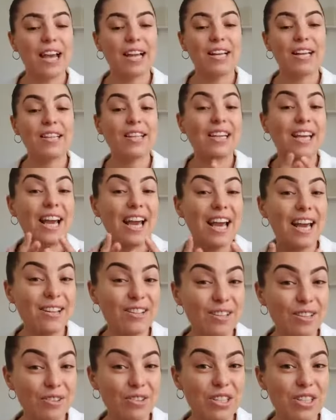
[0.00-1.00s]
And at the
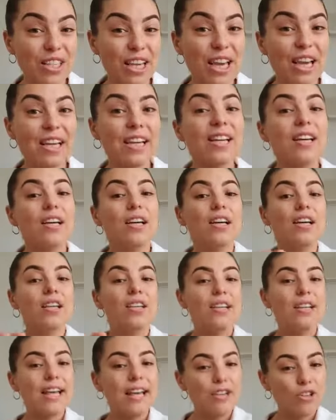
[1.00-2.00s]
end of the day,
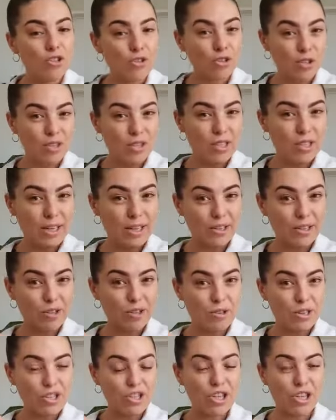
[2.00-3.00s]
then do your static
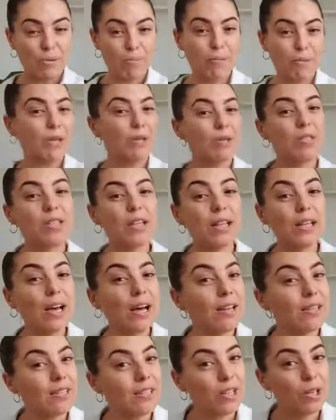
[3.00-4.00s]
stretching, because the
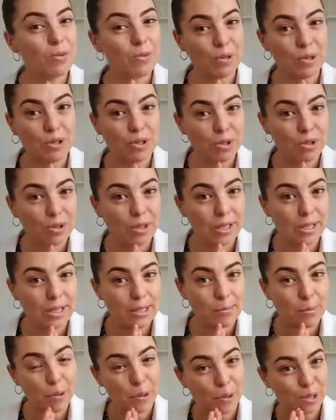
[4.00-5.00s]
last thing you want to do
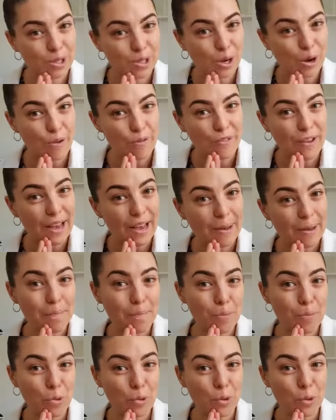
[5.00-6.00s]
is put yourself at
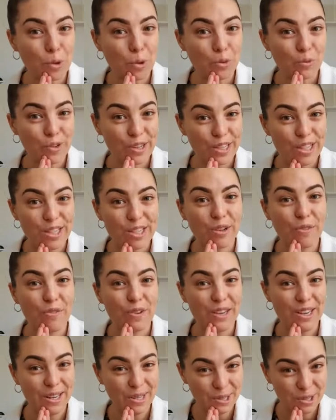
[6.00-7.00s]
more risk
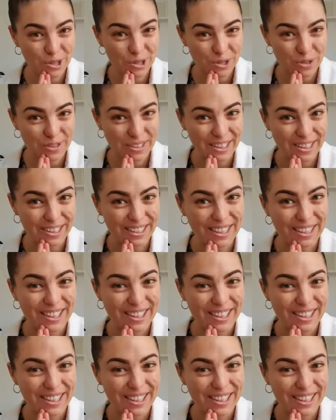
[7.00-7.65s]
for injury.